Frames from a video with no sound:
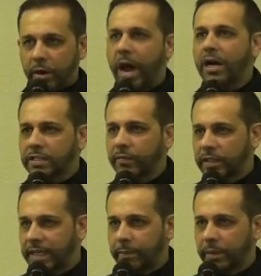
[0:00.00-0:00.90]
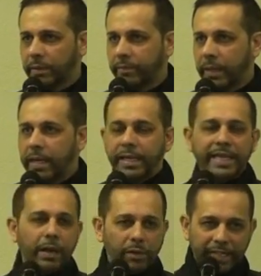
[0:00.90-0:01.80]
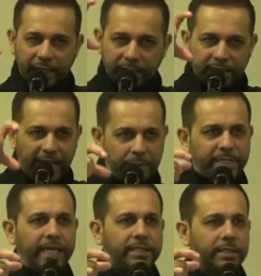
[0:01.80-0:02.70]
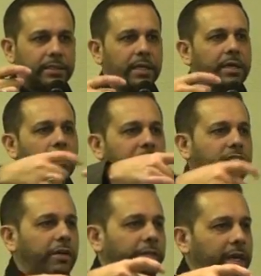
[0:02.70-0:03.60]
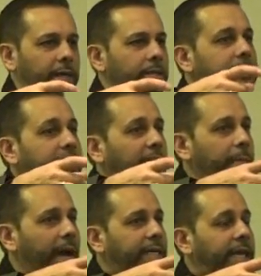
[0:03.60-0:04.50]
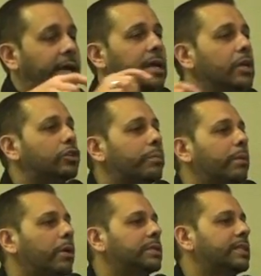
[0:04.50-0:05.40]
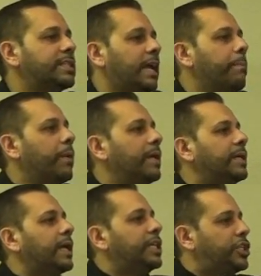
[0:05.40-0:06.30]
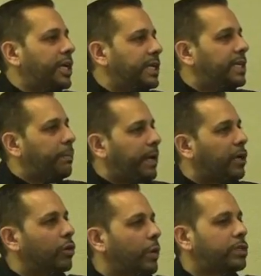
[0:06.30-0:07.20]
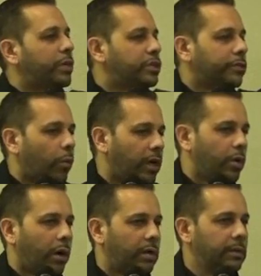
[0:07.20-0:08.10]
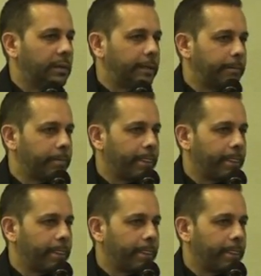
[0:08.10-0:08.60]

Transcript: the Murdochs, for example, they will take the same sentence, reshuffle it, same idea, to promote the same political agenda depending on which region of the world you are.